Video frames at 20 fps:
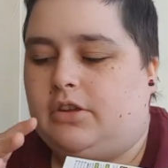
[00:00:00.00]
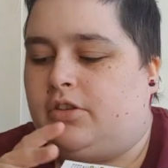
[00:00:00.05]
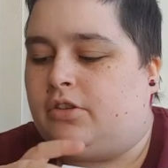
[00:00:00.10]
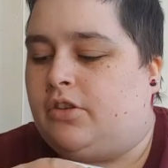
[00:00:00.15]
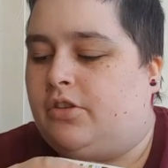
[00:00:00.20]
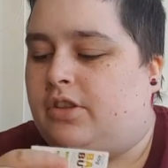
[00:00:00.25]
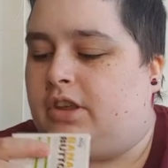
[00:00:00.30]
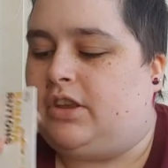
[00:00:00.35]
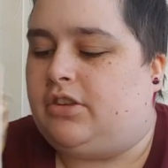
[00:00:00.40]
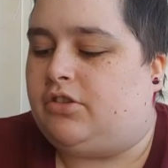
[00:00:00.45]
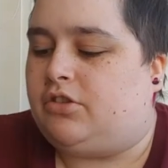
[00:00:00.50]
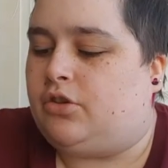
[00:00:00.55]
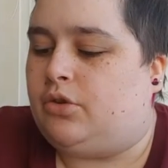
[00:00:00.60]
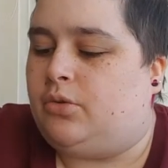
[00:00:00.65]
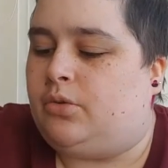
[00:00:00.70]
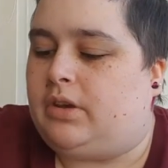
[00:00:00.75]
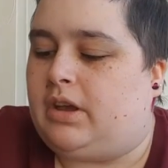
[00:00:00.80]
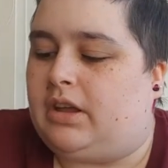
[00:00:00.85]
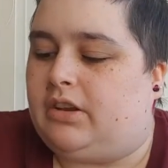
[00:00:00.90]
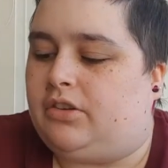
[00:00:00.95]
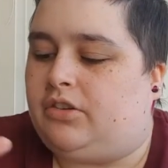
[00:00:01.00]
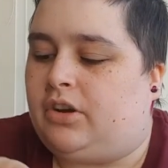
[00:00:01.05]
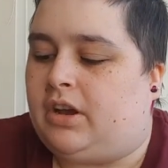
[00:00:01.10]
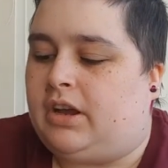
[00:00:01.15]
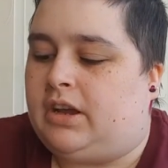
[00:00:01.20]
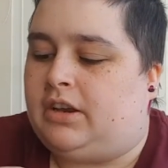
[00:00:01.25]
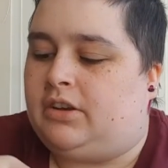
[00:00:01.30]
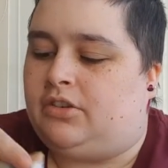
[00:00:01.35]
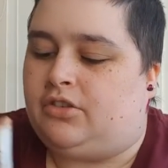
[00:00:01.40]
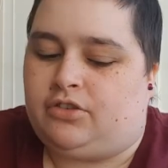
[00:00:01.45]
So these do get
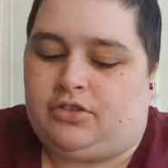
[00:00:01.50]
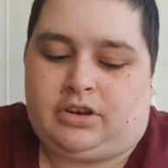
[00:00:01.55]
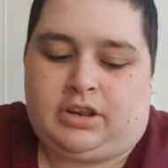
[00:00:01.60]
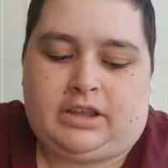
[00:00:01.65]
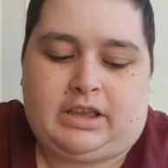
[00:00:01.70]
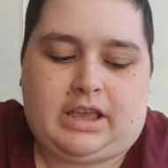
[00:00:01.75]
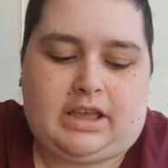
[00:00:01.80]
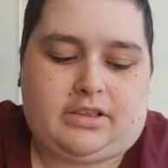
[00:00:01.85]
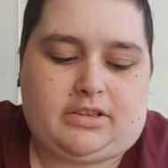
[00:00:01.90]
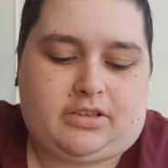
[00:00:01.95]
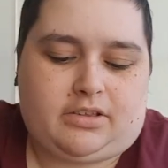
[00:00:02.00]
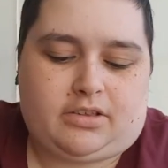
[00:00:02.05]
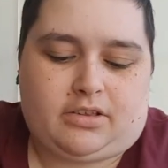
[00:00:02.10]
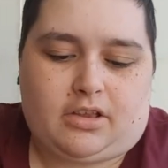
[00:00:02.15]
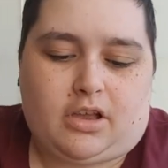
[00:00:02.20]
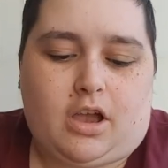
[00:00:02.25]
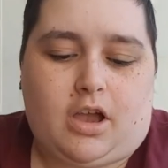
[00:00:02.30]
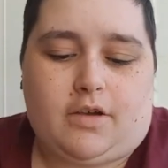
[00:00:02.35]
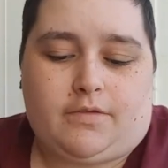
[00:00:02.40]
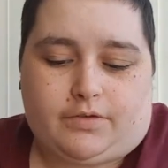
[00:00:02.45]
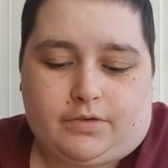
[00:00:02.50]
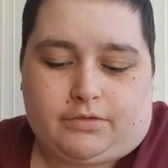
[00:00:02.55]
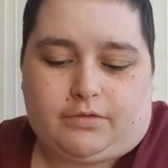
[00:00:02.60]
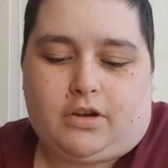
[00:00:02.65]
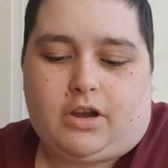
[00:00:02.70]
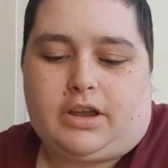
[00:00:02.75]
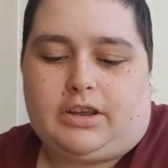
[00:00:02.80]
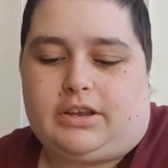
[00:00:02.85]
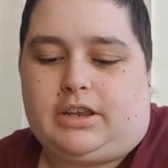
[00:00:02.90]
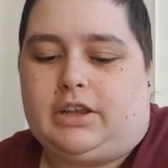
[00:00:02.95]
changed. He gets a
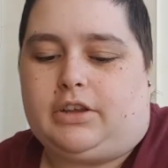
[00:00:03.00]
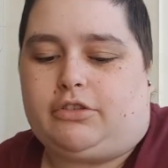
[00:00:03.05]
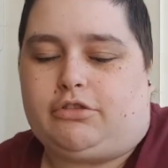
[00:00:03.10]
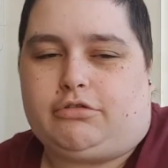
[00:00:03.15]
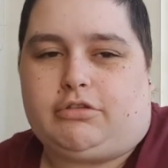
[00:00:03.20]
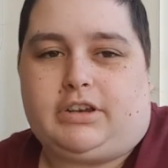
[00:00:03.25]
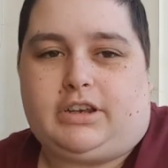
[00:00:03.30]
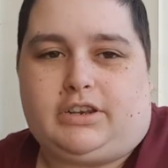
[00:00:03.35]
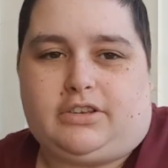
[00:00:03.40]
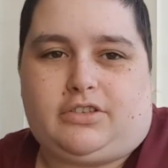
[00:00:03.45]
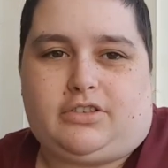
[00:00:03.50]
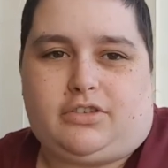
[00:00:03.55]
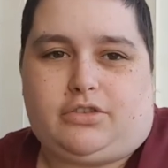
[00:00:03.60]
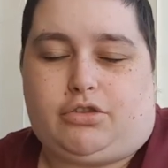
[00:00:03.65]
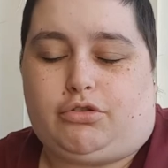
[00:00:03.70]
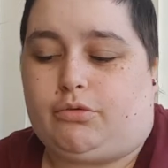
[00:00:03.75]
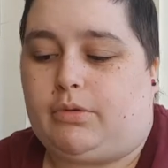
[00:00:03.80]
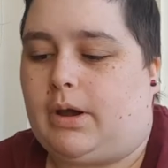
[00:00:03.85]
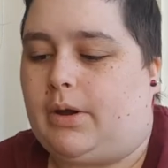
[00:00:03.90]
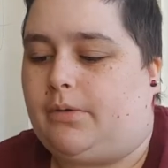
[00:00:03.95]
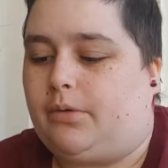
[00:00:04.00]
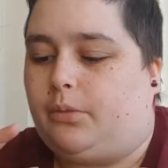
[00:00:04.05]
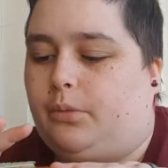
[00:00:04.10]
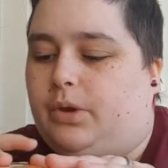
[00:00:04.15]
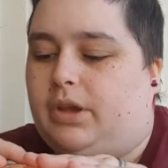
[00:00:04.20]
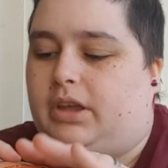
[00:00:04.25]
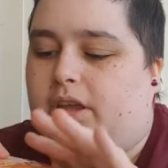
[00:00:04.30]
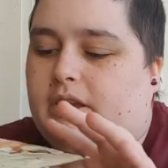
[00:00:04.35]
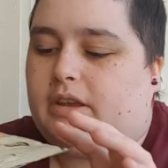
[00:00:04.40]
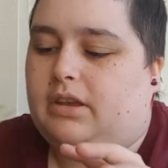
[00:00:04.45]
variety of treats throughout the
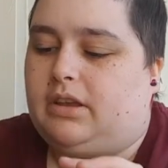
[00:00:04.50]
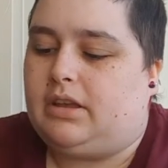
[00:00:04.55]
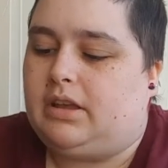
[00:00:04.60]
week,